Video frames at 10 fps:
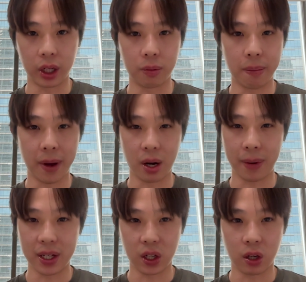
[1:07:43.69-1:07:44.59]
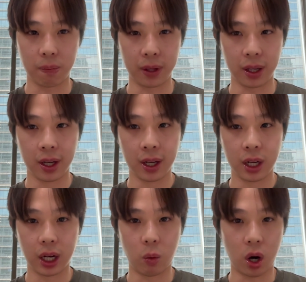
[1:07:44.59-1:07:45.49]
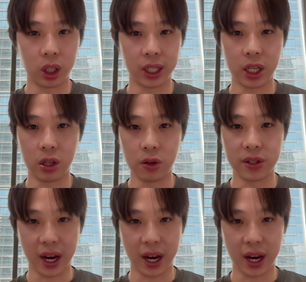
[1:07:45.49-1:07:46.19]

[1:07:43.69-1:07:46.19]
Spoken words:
It could be MetaMask, it could be a wallet that you use